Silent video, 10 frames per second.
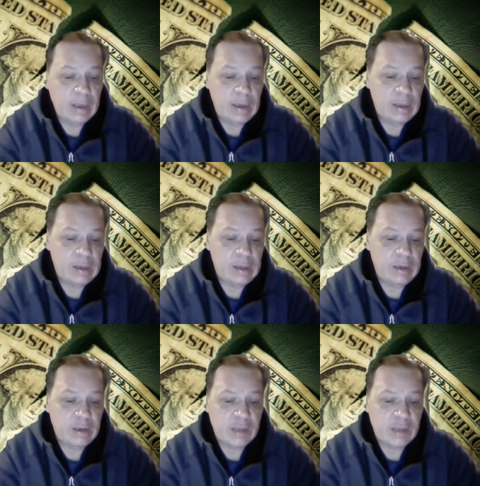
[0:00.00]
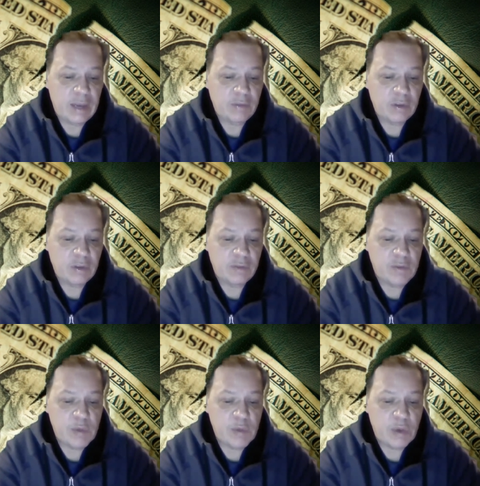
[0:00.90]
And then years after the
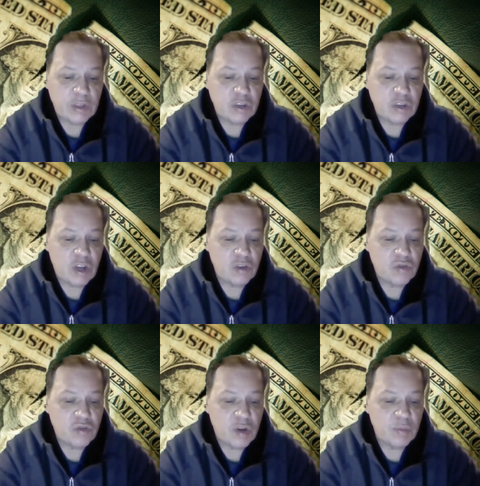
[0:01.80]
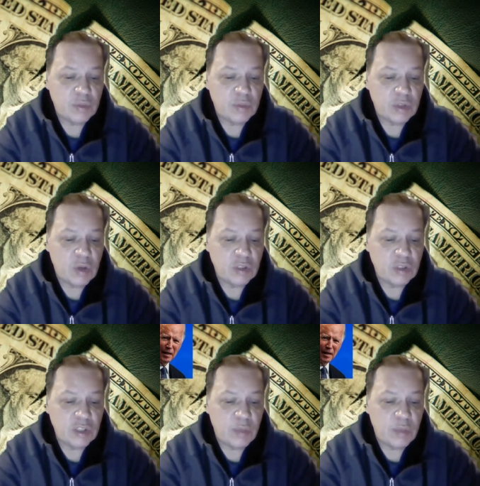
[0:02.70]
former President Donald Trump
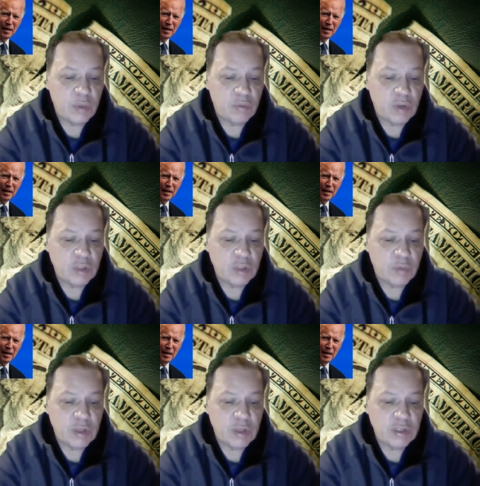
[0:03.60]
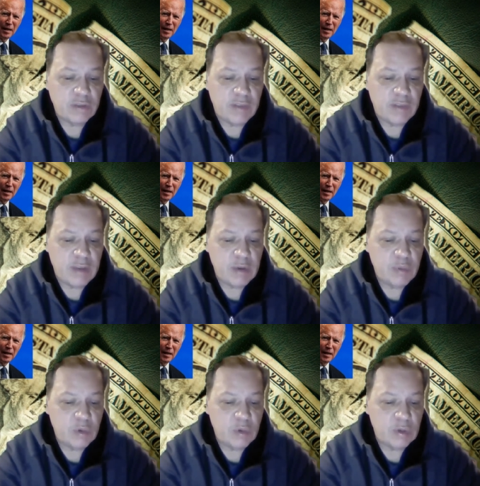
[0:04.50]
cozies up with Russian President Vladimir
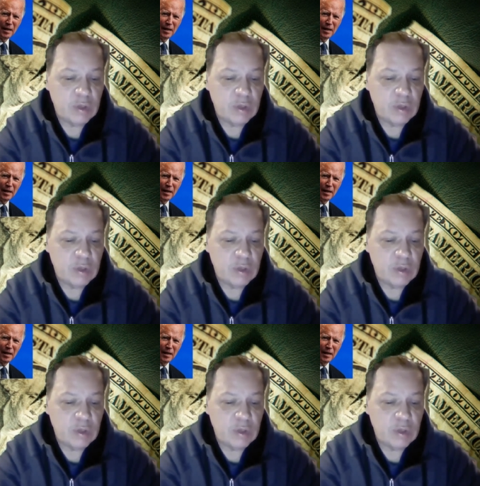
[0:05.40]
Putin